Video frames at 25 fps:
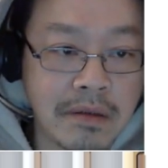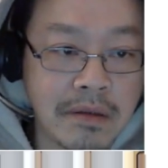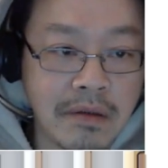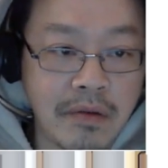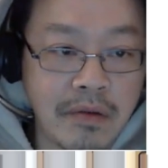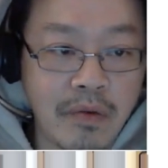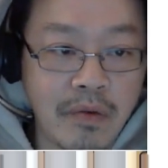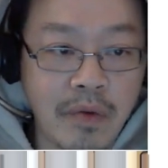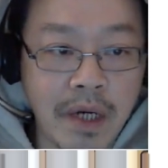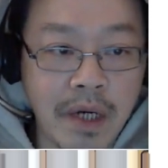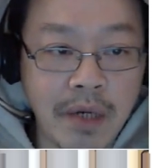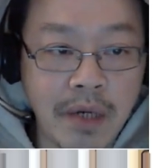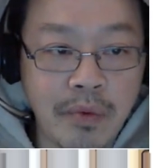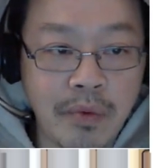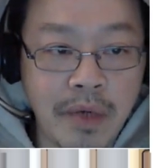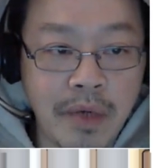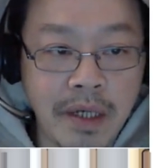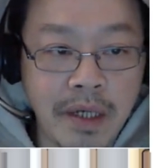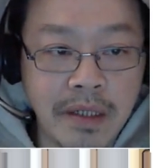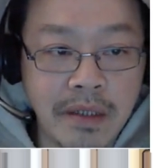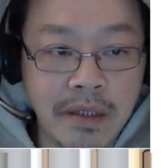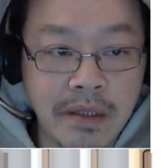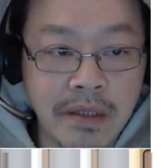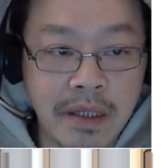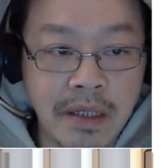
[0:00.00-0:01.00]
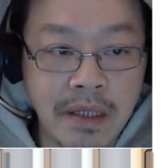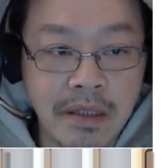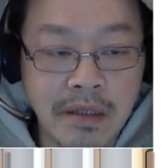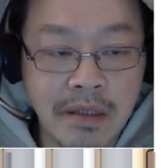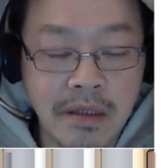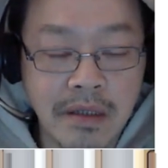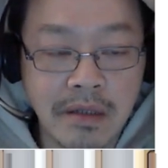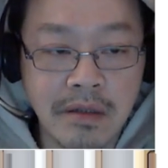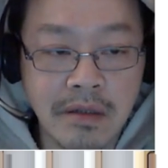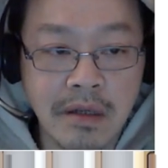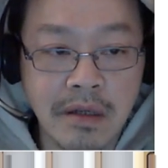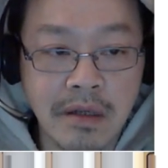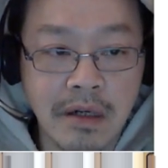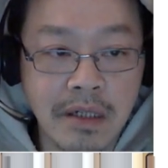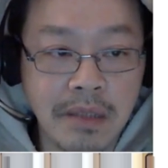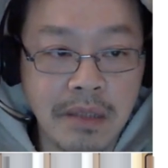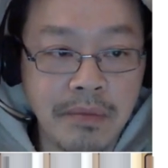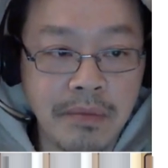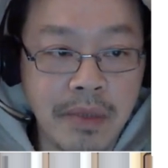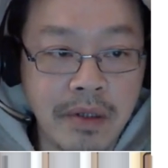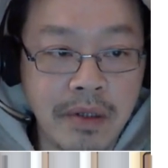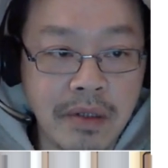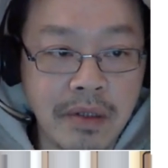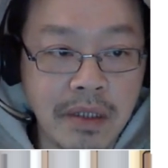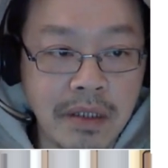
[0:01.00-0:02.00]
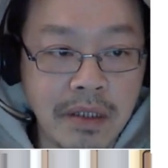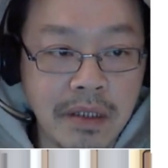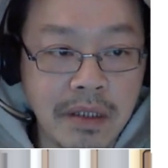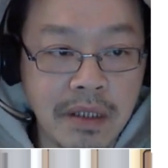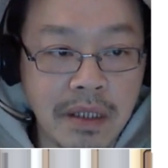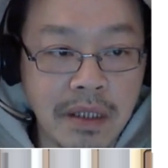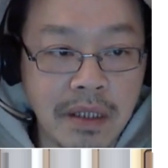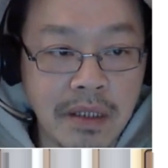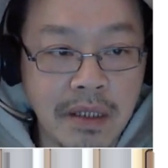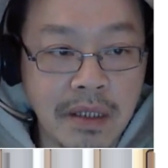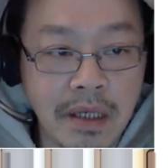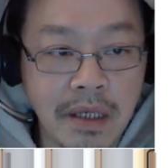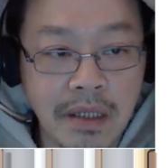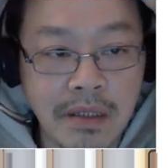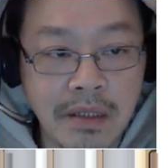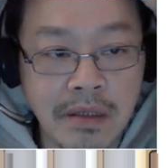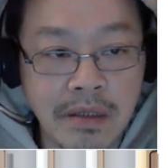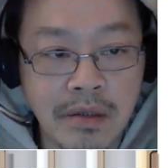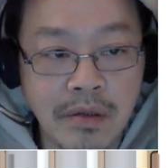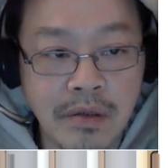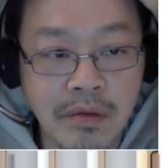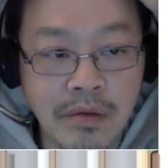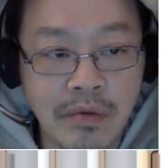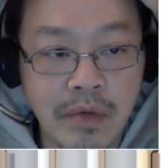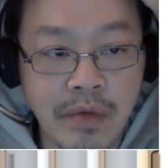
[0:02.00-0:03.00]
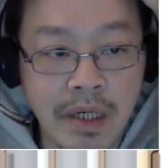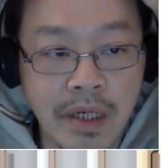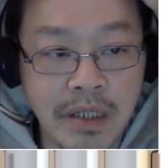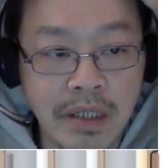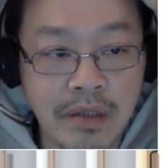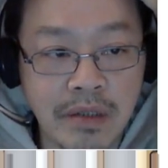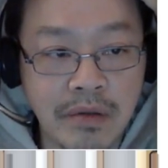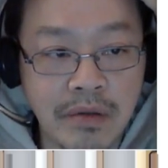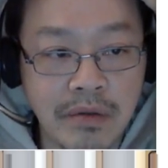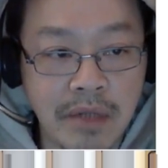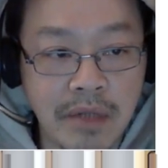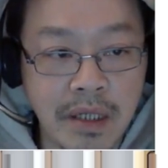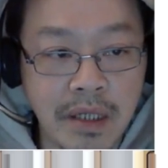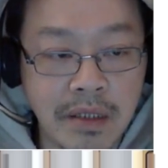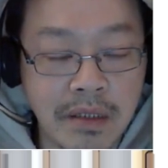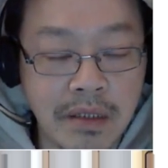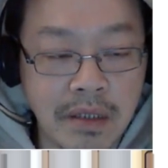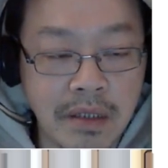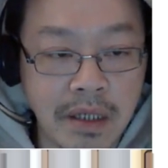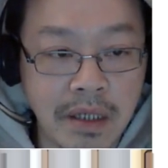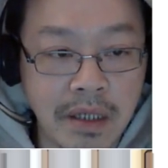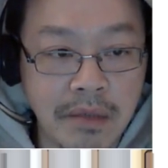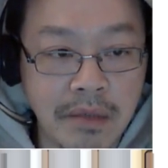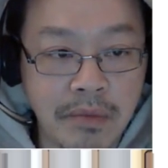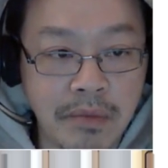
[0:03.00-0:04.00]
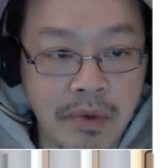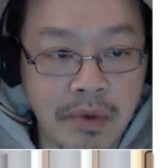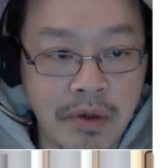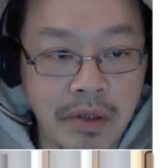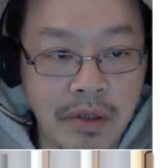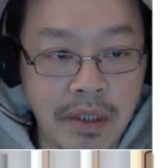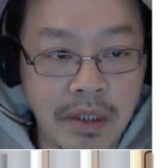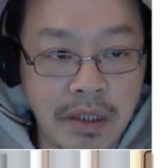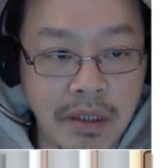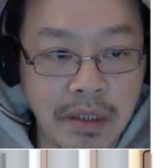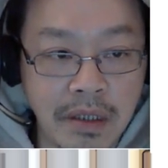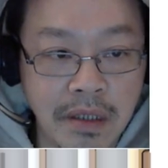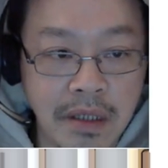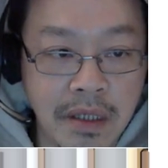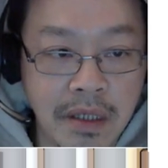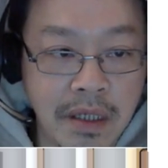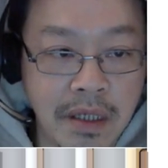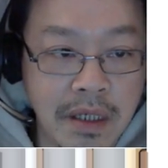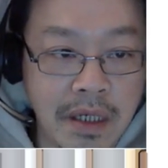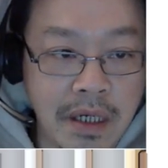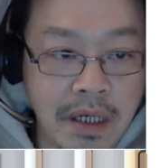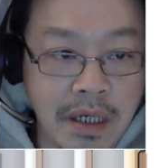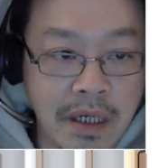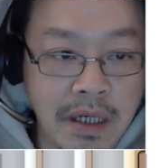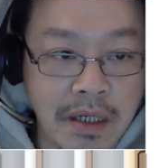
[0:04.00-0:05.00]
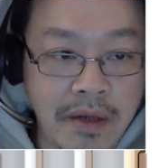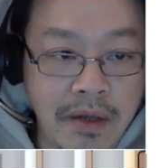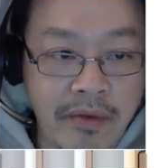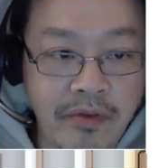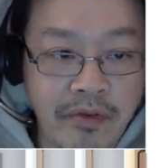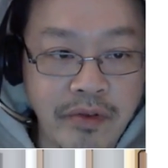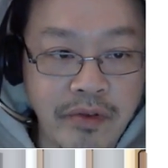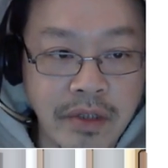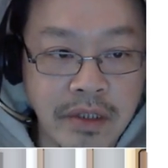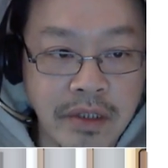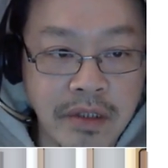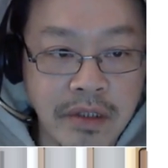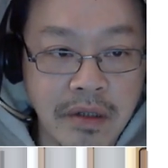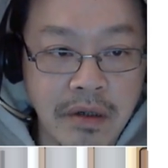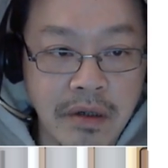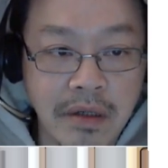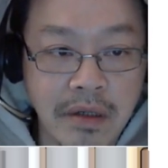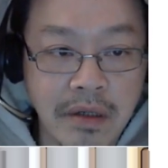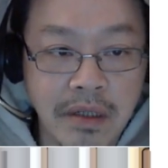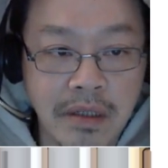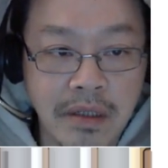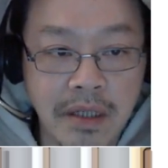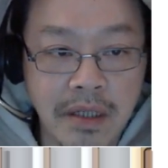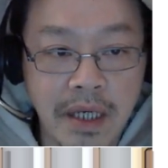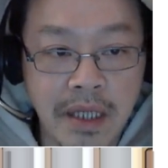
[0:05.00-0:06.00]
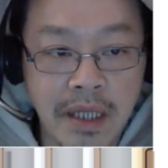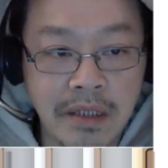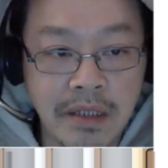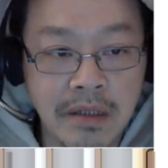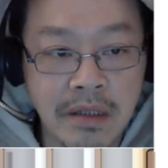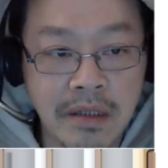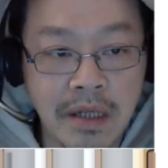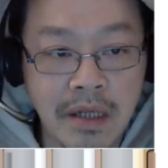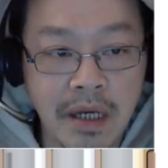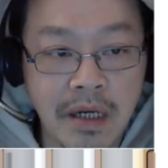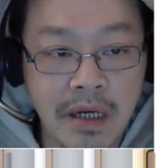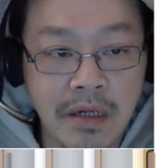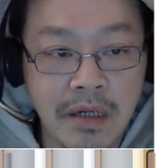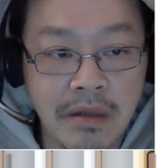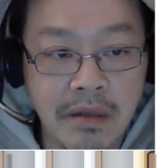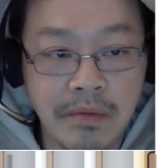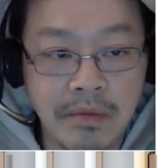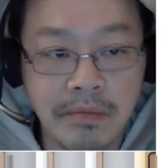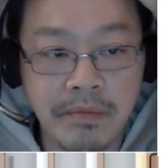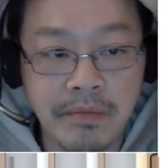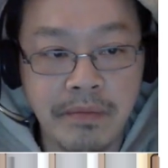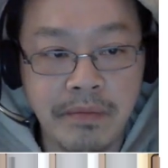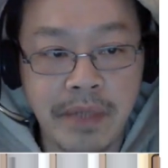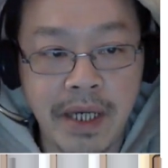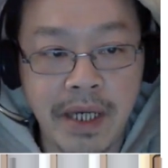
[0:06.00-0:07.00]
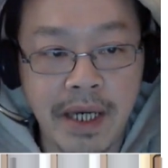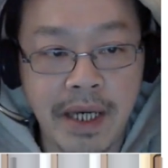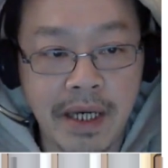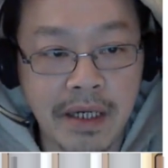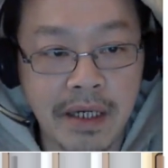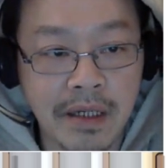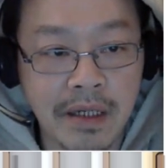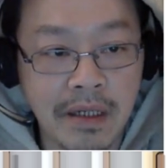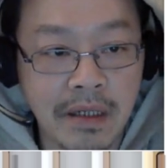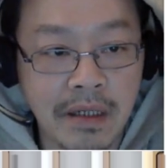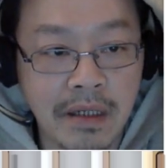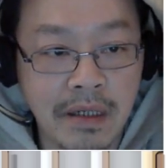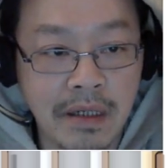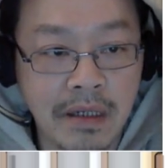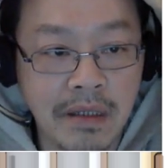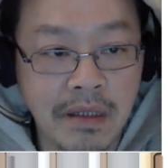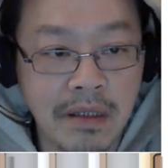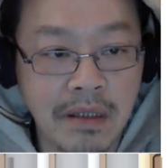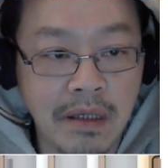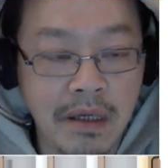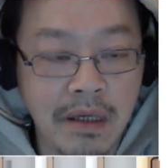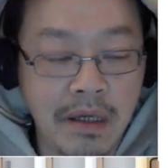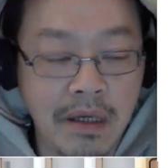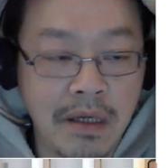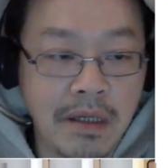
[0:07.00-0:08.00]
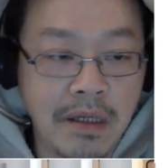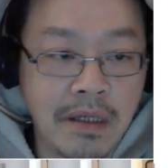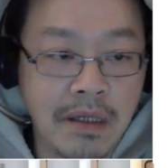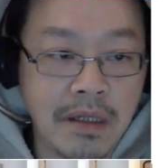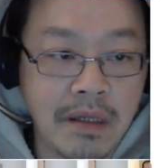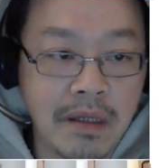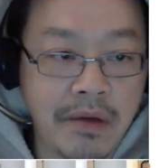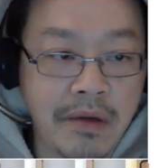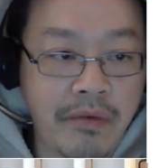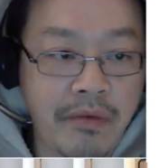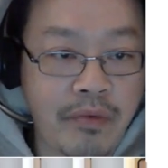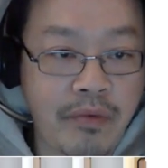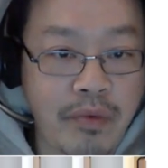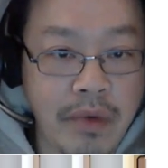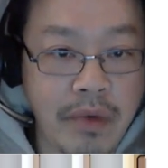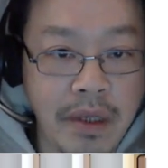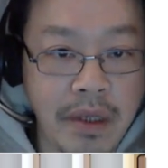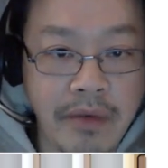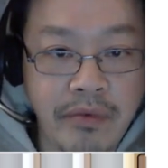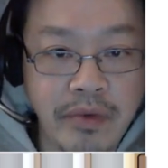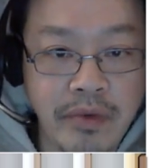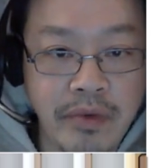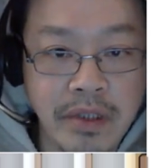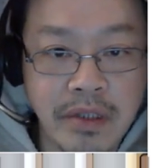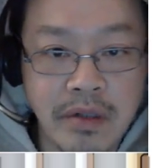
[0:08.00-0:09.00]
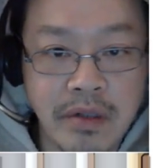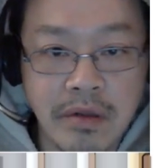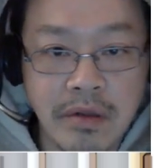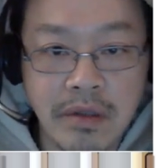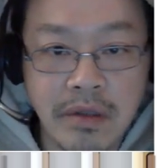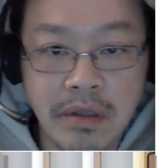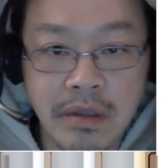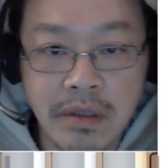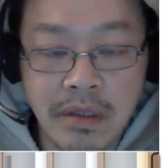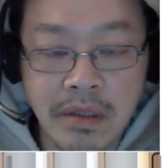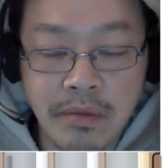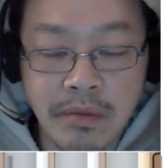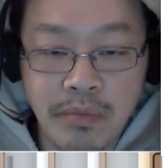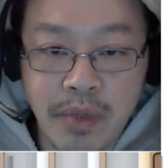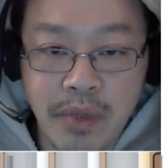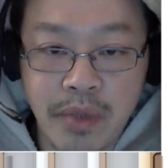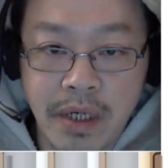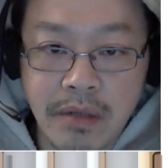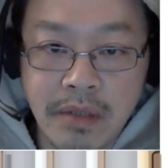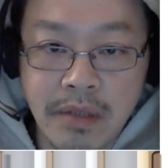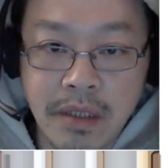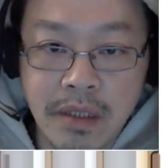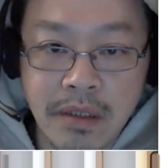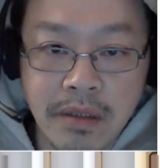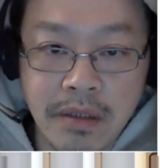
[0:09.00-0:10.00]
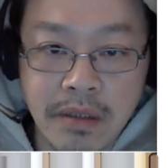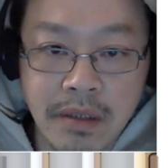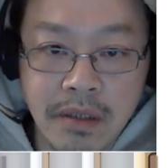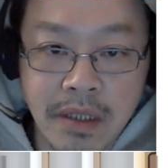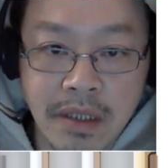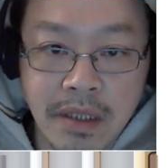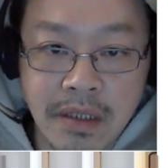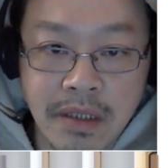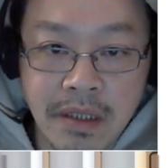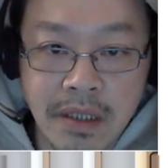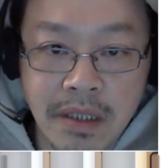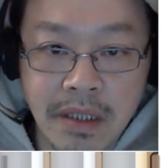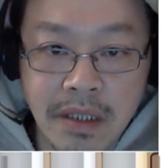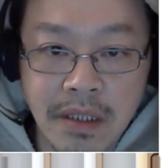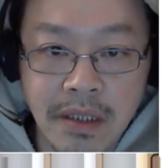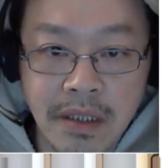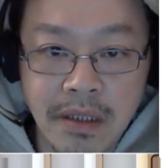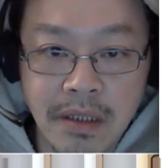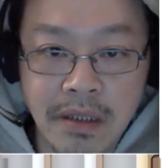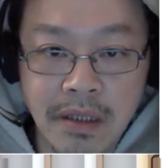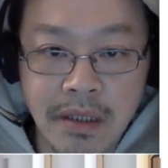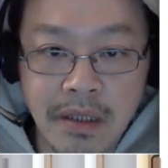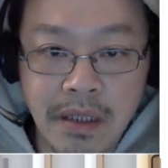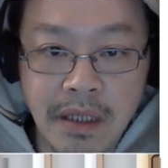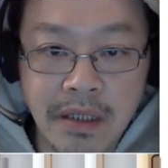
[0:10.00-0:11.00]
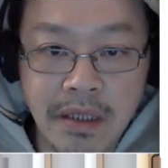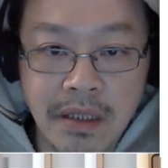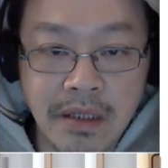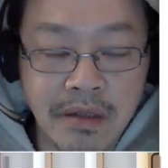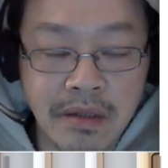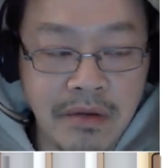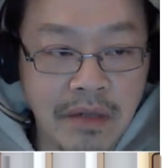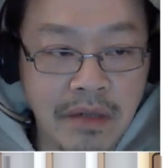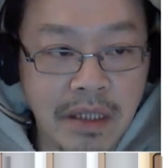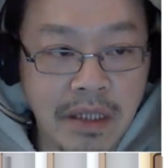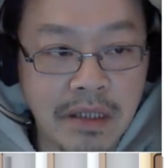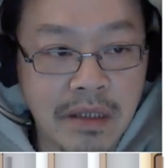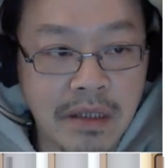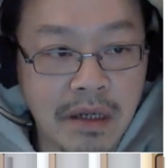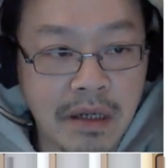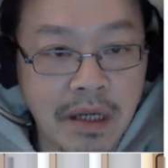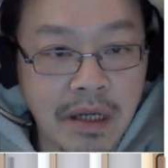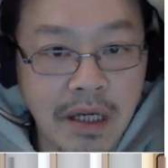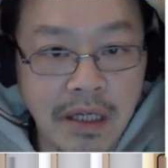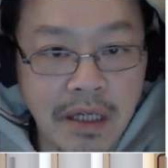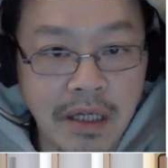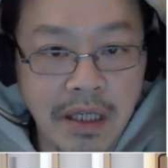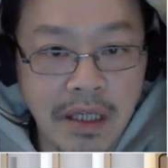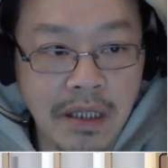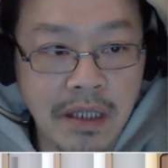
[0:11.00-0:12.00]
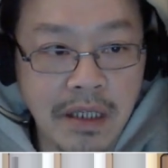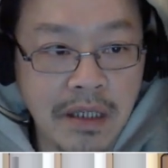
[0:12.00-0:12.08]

y1. That's the starting point, and x2, y2. That's the end point. And if we show and style black, if we show in browser, you can see it creates a line.